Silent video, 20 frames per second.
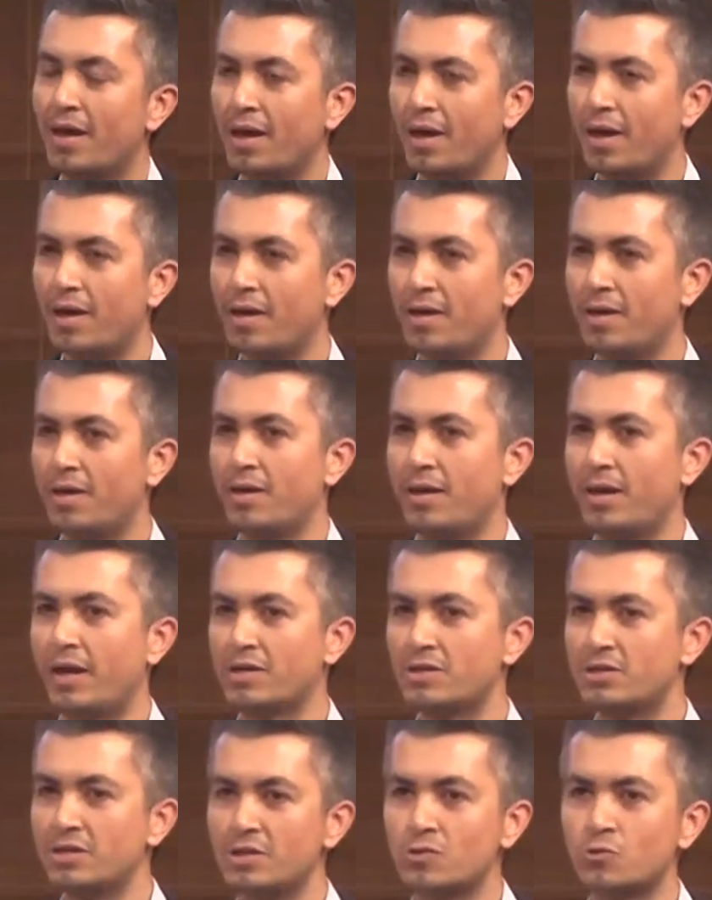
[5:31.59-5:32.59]

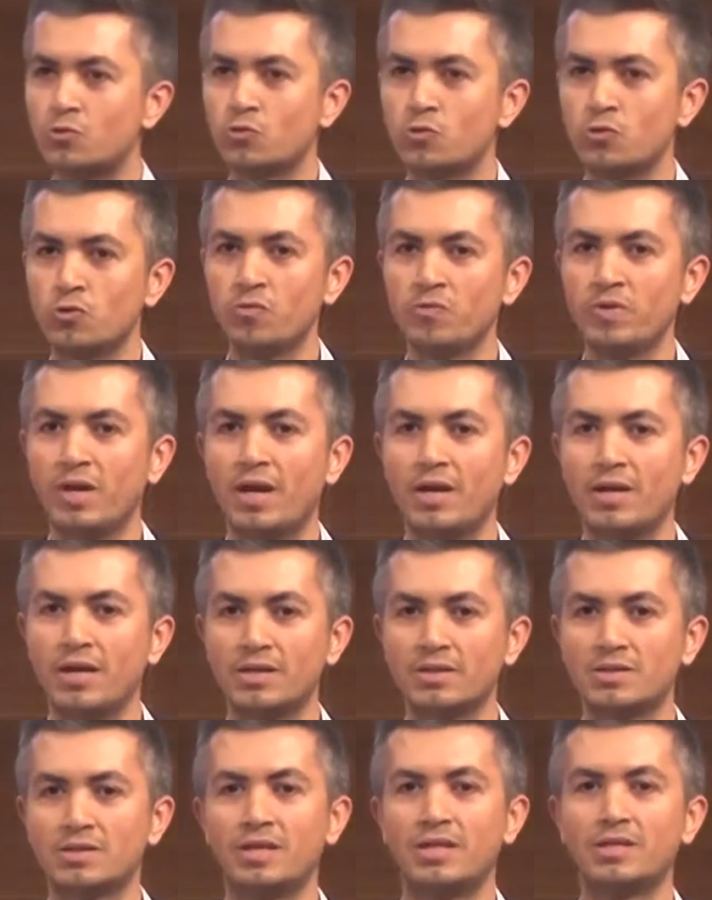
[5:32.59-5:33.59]
Actually, it's true, we are
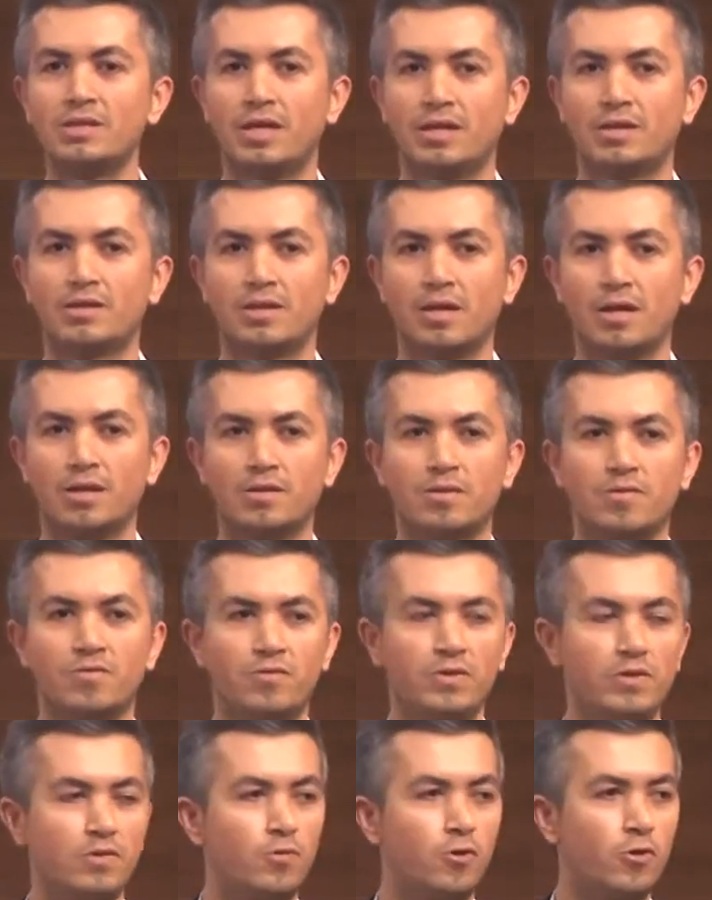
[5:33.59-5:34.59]
not ready at that.
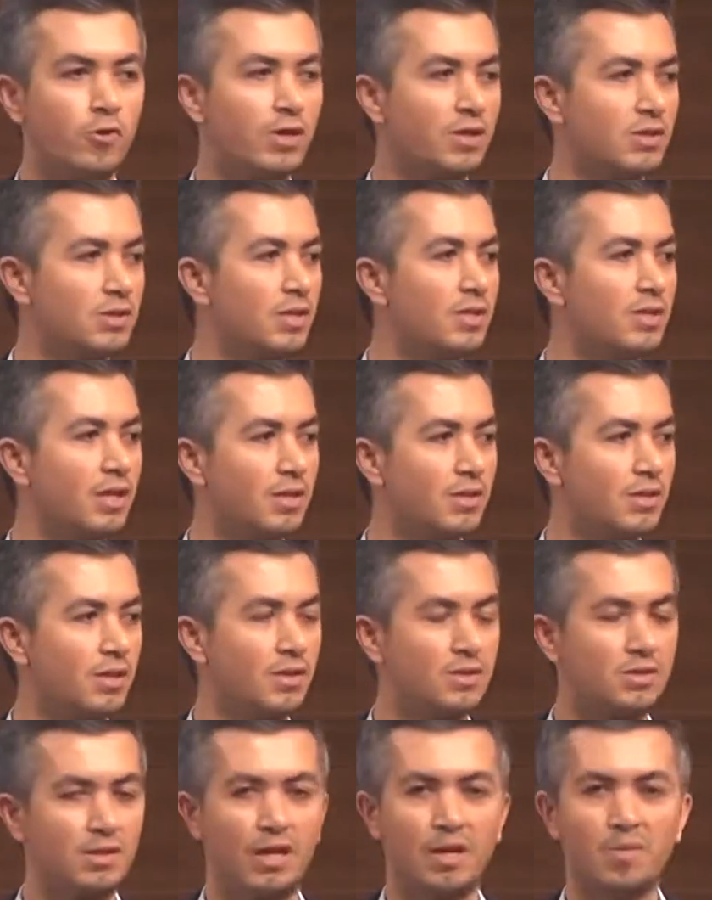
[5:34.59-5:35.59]
We were not ready at
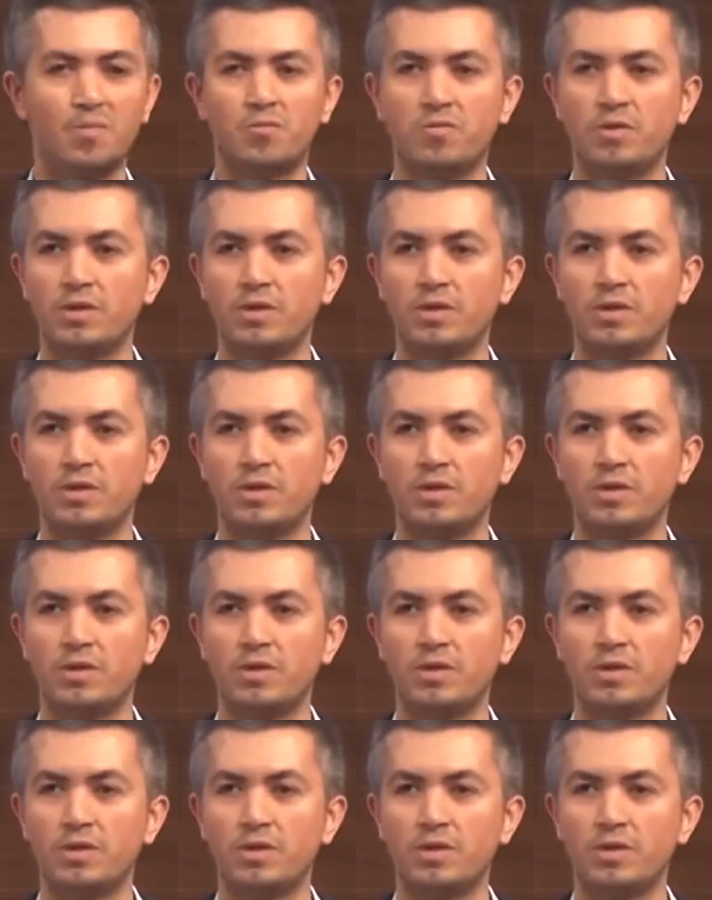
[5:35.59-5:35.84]
that time.